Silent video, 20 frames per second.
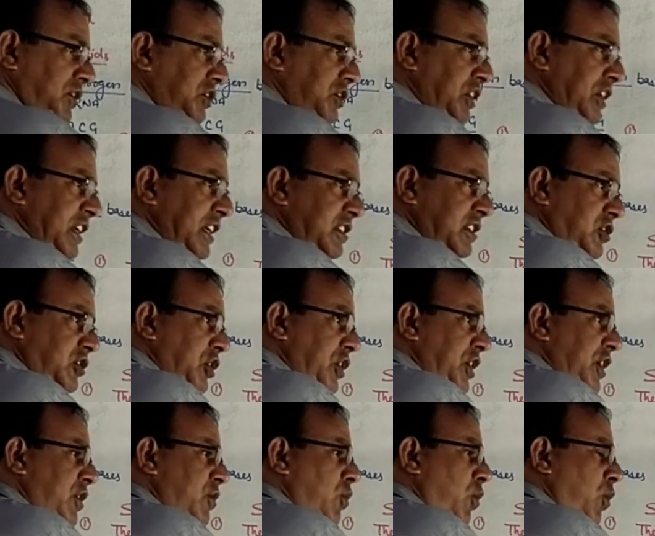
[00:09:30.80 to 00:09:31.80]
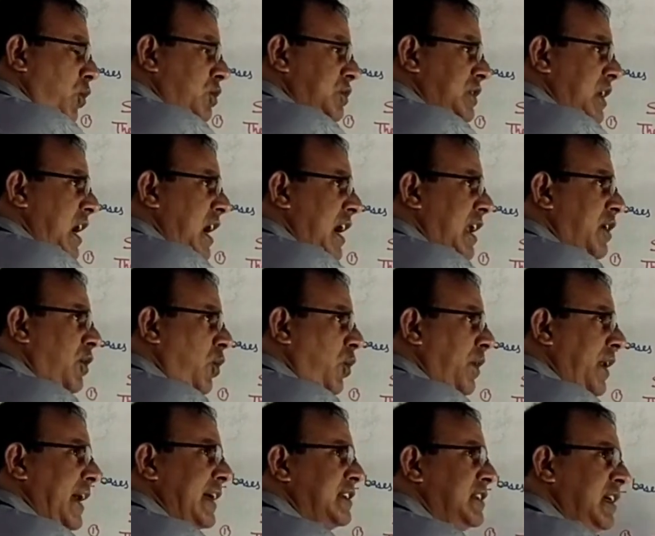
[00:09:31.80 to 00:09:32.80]
these 3 codes are
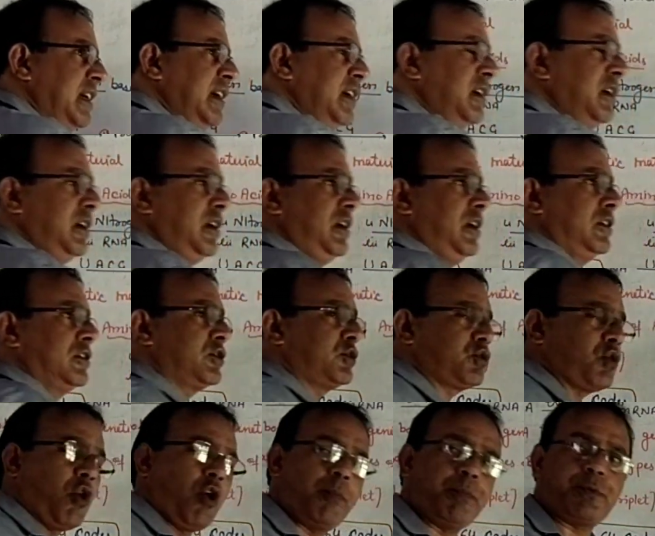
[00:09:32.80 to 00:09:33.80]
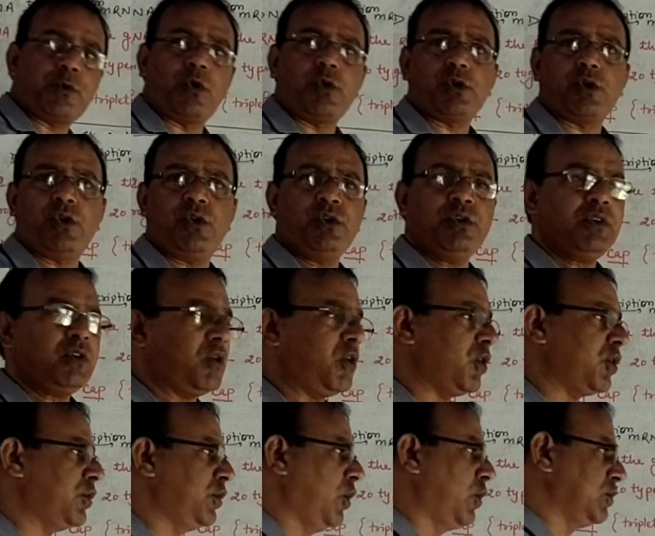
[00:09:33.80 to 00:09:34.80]
known as a stop codon
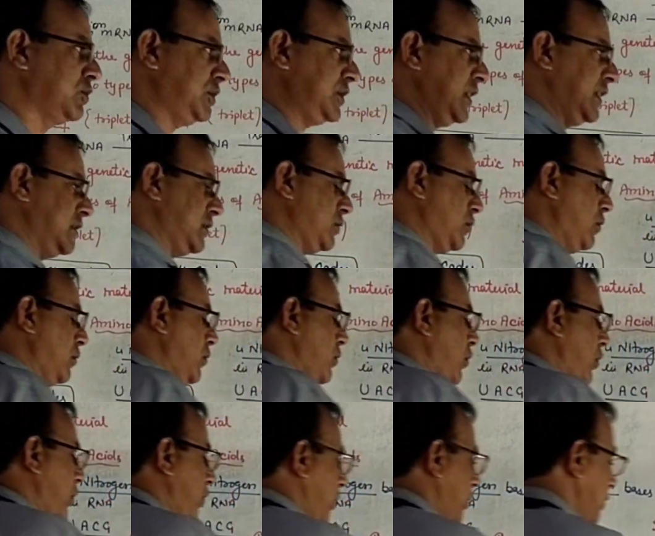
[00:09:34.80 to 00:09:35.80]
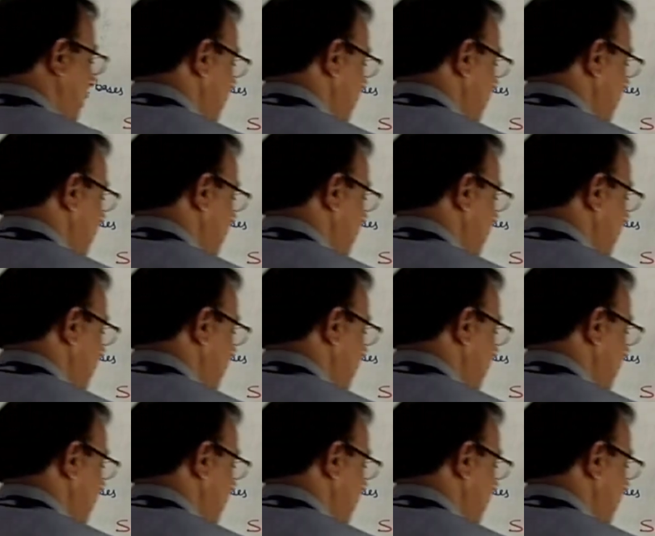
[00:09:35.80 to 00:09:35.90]
or nonsense codon.